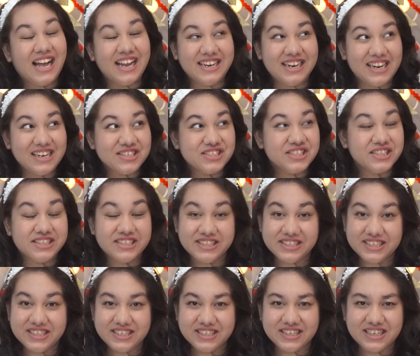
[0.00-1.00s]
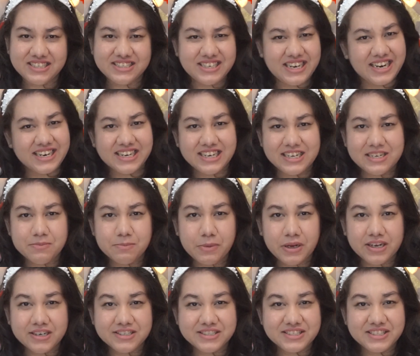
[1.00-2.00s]
I actually did a tech
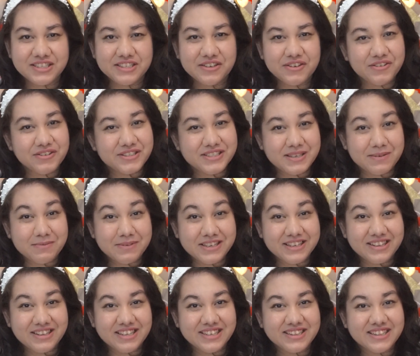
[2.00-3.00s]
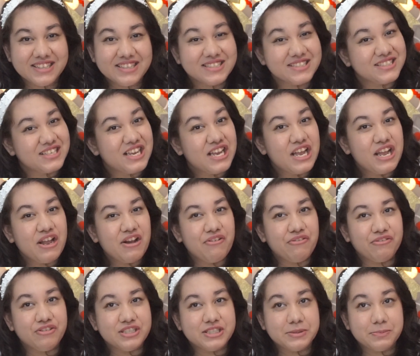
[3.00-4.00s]
unboxing or something like this
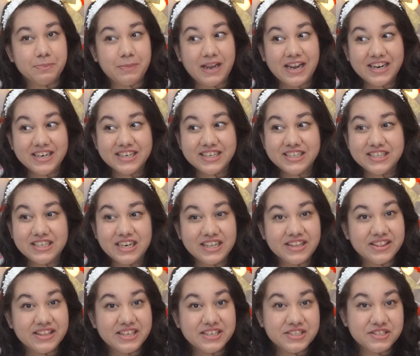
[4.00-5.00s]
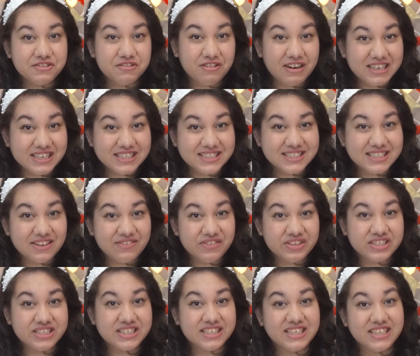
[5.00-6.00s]
was back in, I think,
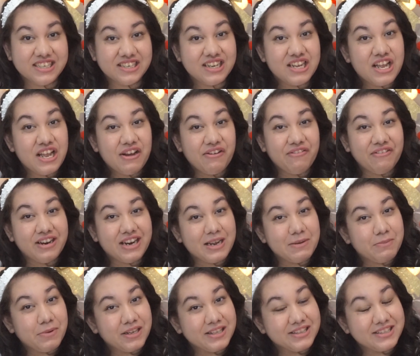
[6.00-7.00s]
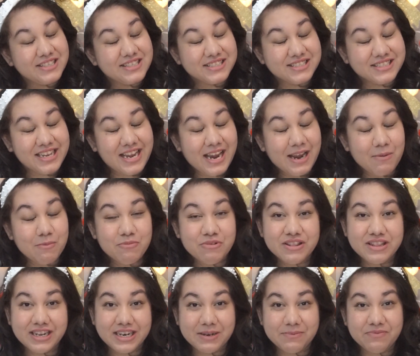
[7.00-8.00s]
2017 when I bought this camera
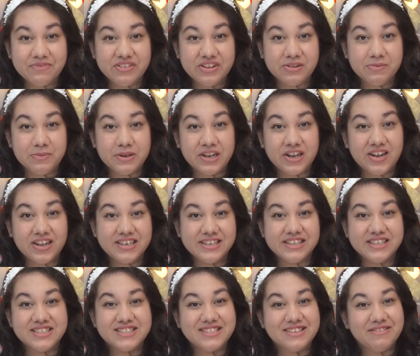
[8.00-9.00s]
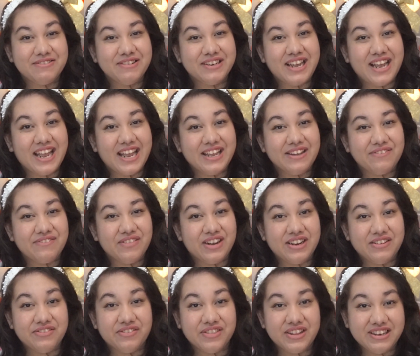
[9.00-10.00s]
that I'm filming on, the Sony
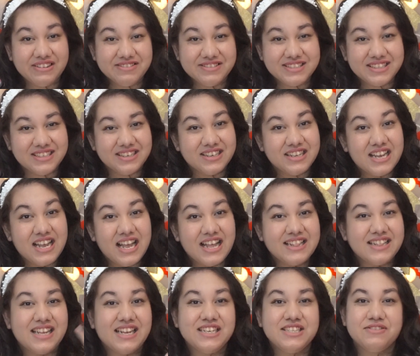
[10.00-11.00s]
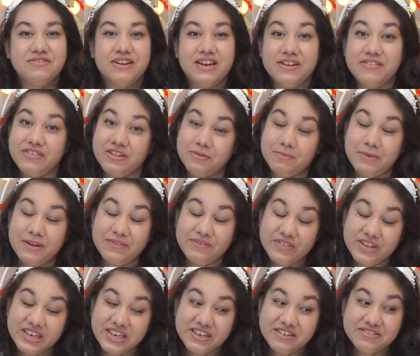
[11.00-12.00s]
a5000. That is what I film my
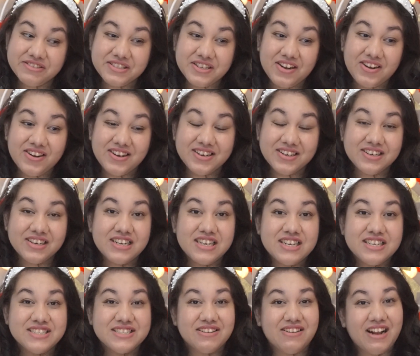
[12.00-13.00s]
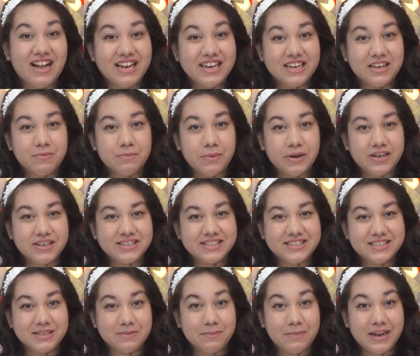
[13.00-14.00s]
videos on, so I
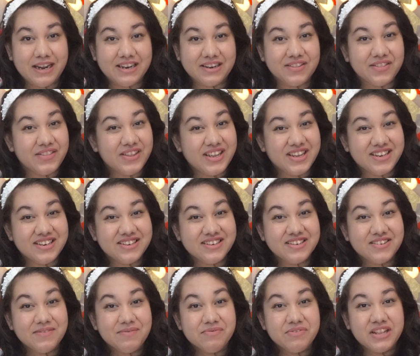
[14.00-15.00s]
unboxed it back then.